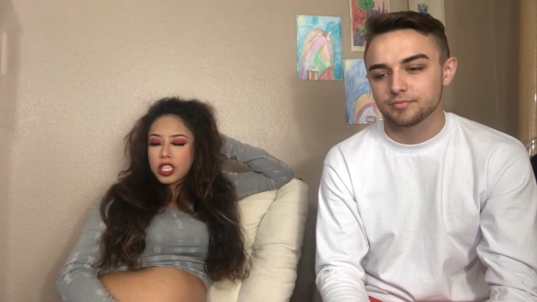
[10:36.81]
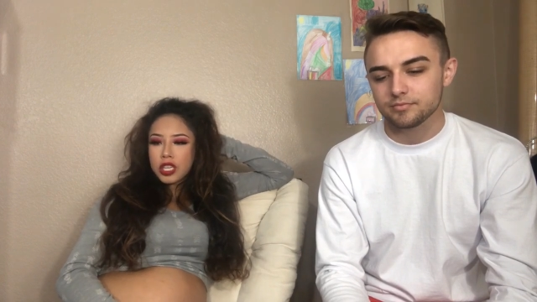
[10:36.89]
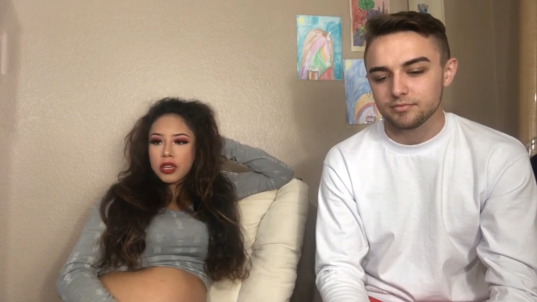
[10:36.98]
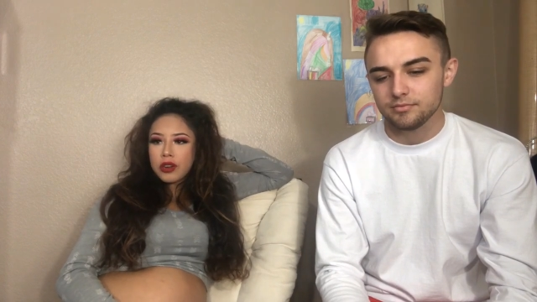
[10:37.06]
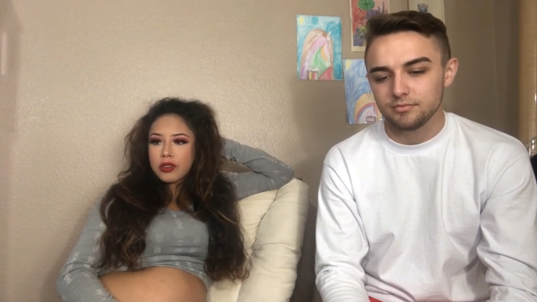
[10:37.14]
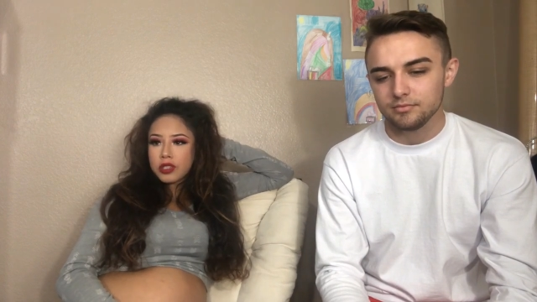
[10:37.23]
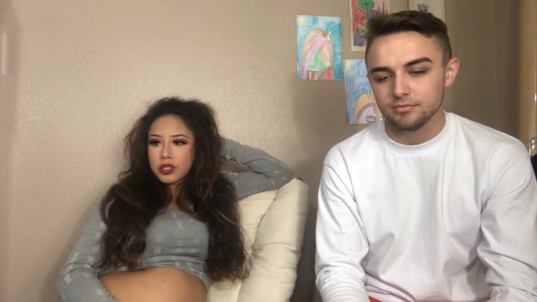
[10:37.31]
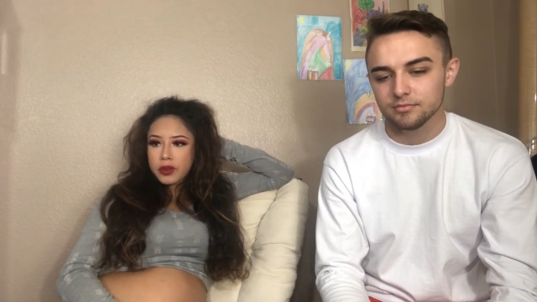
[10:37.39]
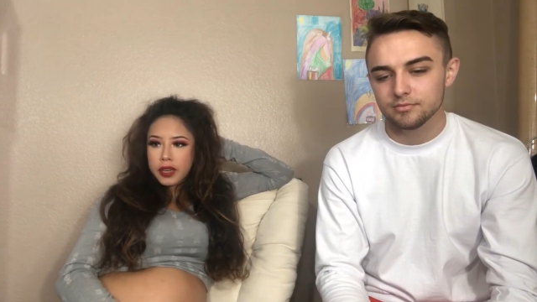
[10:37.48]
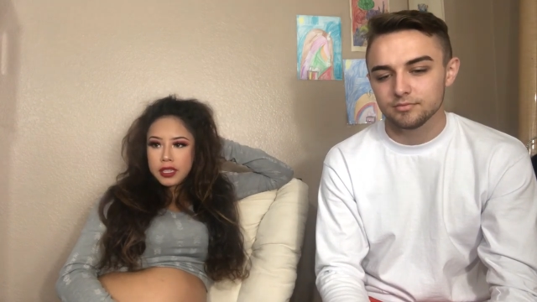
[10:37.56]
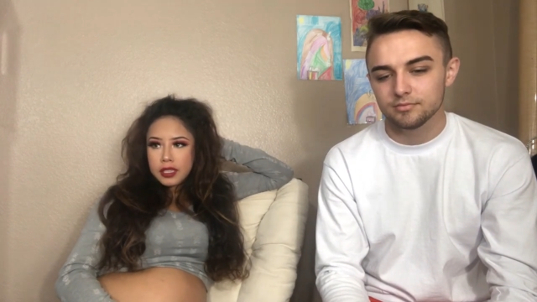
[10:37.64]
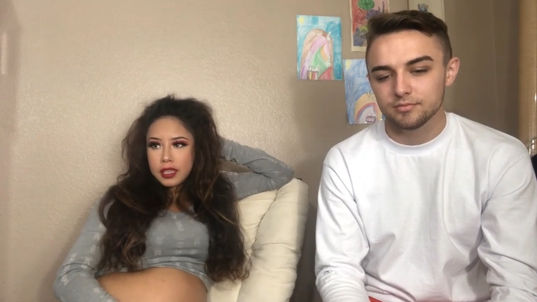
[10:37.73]
Speaker 1: she goes
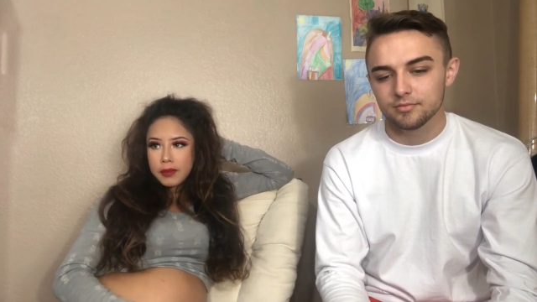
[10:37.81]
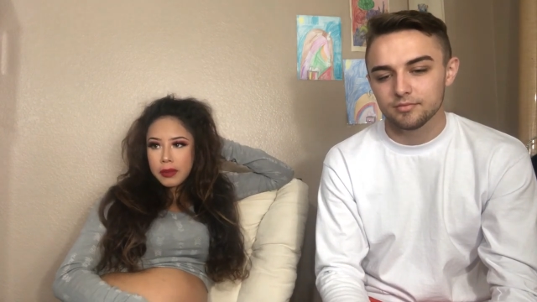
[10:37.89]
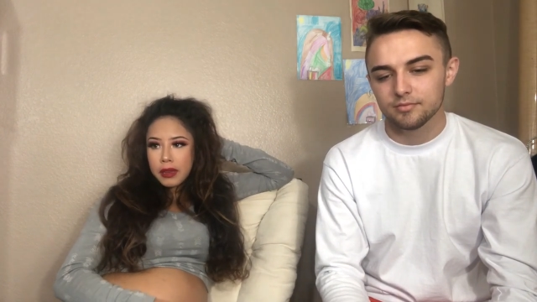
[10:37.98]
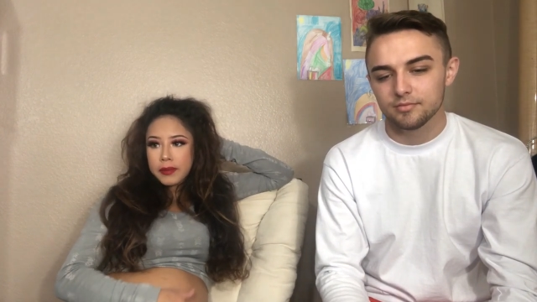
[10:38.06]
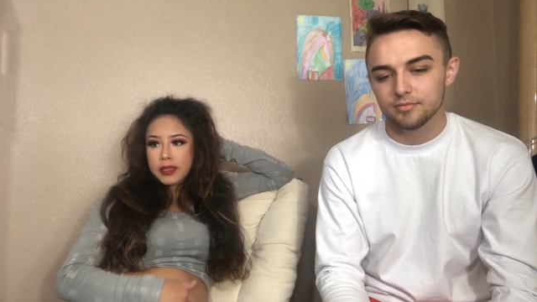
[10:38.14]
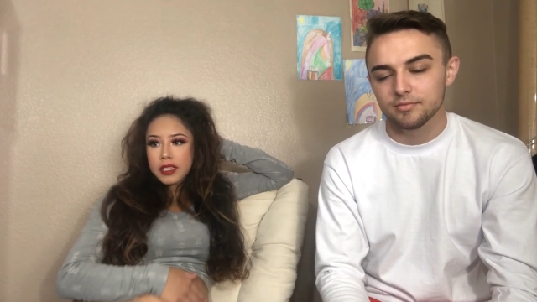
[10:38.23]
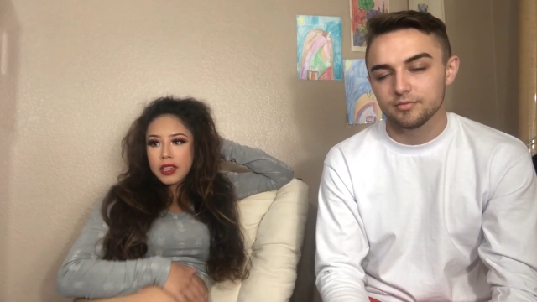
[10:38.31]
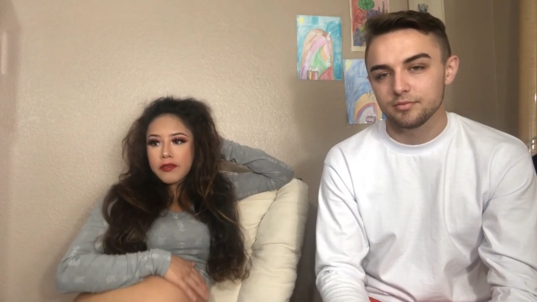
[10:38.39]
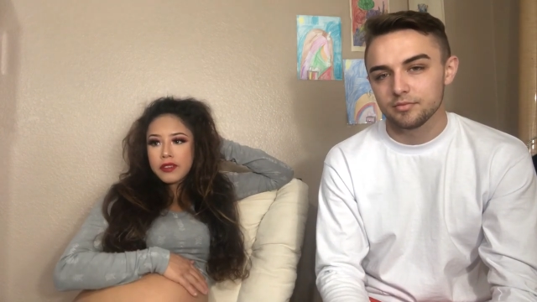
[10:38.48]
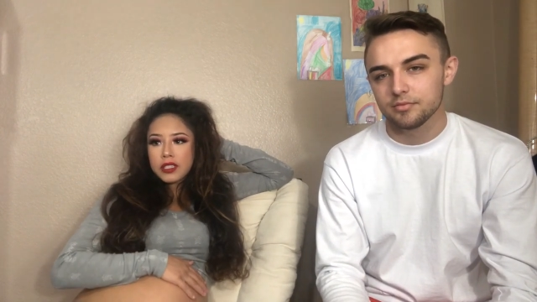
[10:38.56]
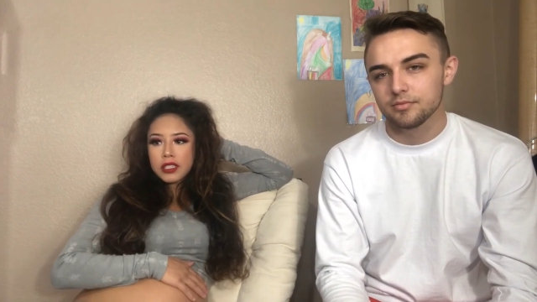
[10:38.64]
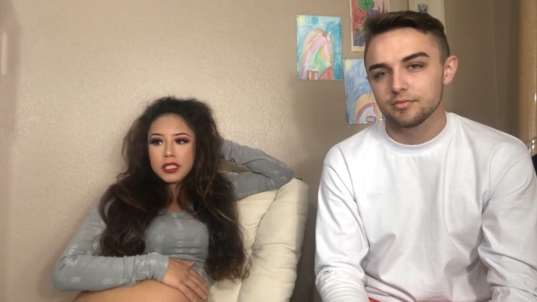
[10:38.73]
straight to the baby stuff
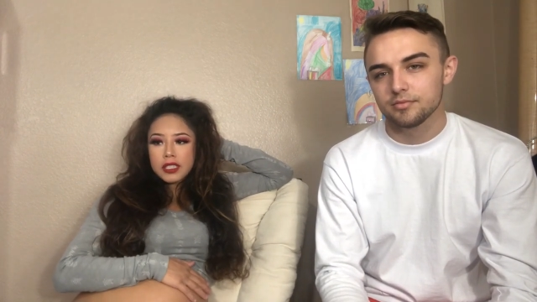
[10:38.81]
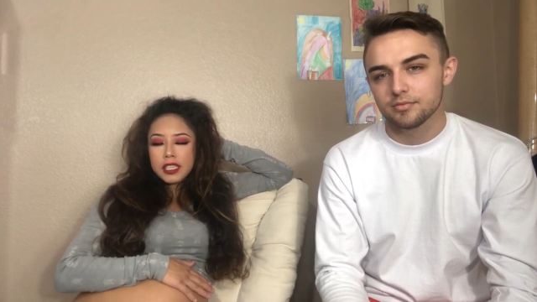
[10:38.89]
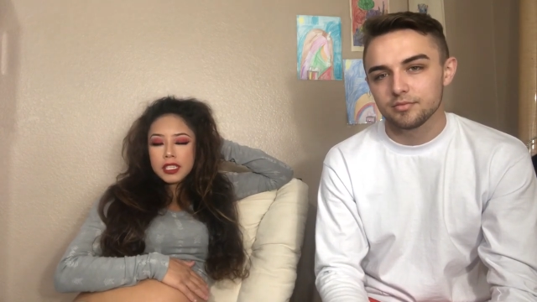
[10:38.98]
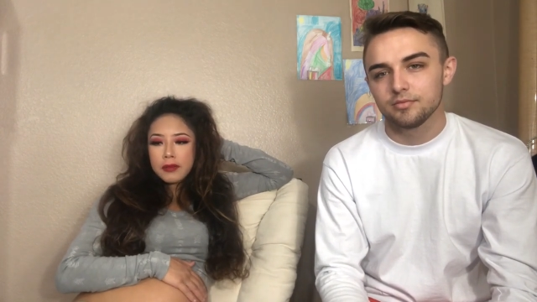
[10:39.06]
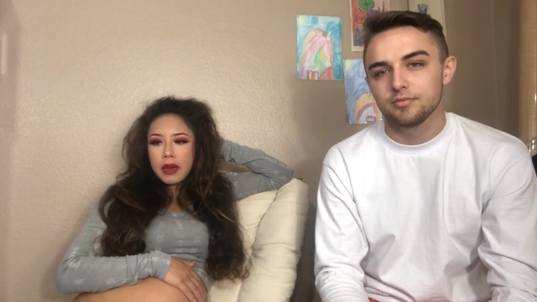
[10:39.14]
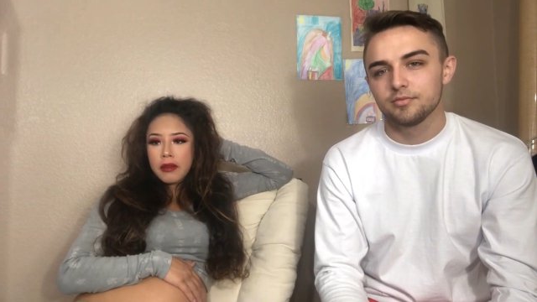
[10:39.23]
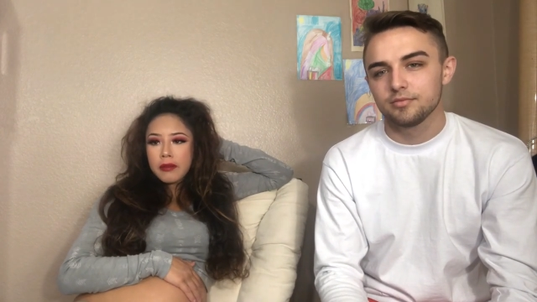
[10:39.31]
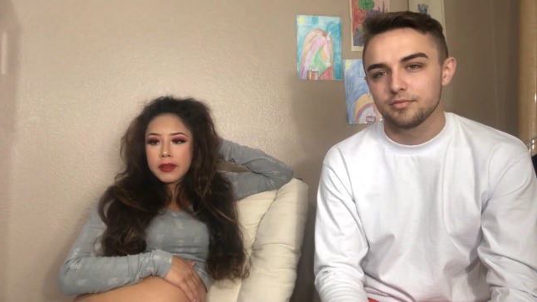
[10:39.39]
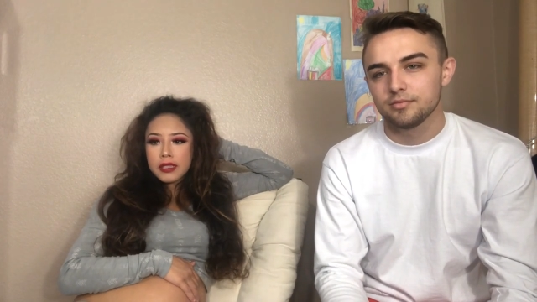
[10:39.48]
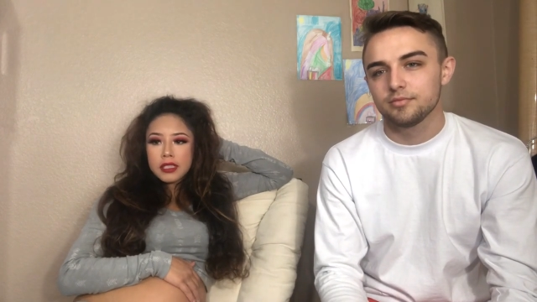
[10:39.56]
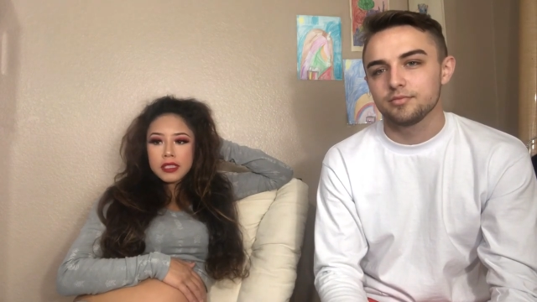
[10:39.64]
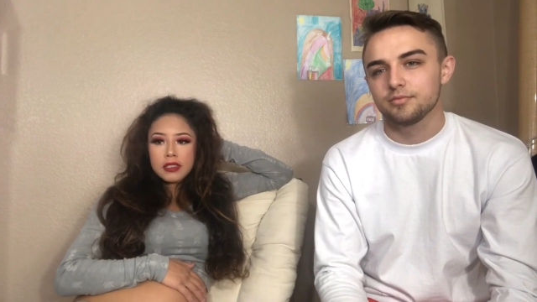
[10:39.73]
and she says, My
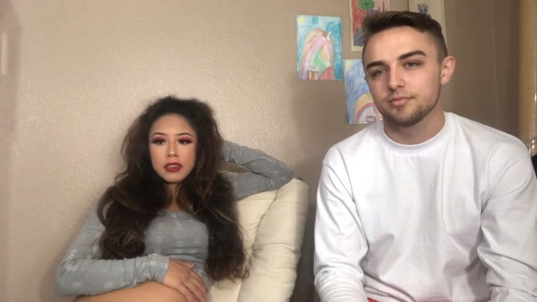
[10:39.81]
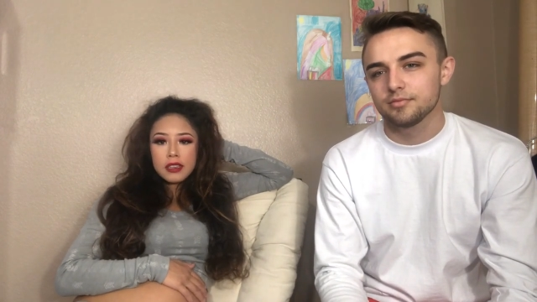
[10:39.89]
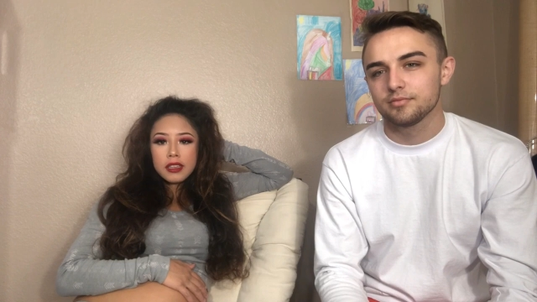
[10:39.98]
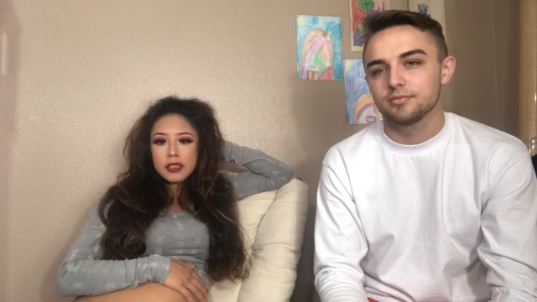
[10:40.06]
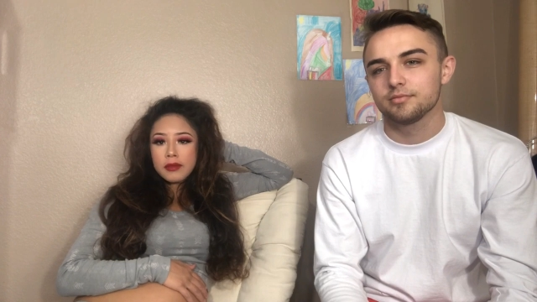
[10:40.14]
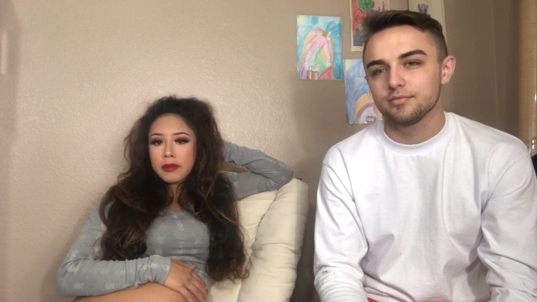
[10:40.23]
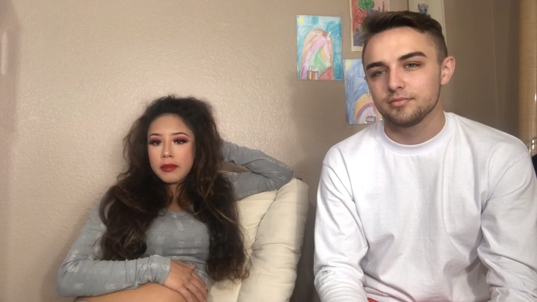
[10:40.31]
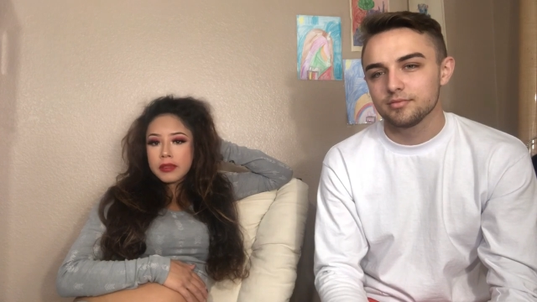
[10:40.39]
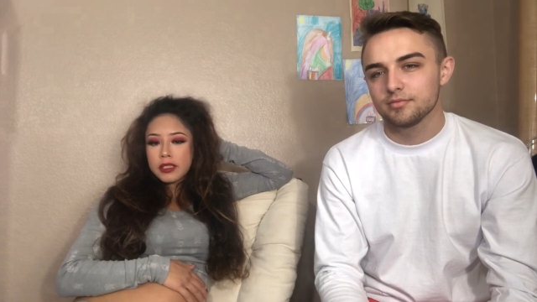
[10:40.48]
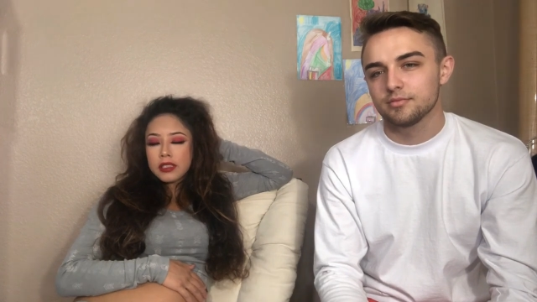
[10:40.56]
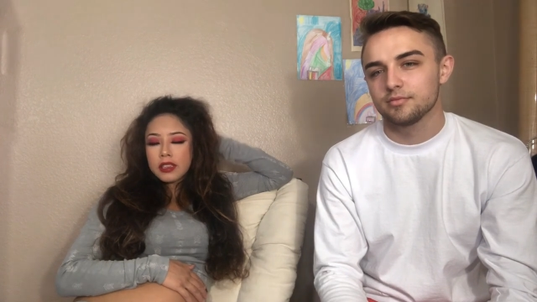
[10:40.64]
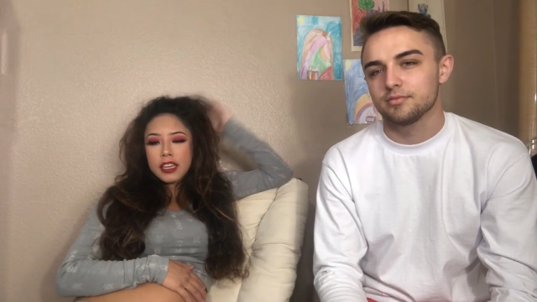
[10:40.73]
baby sister this, my baby
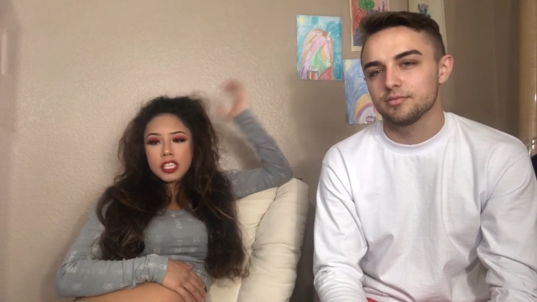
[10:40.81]
sister.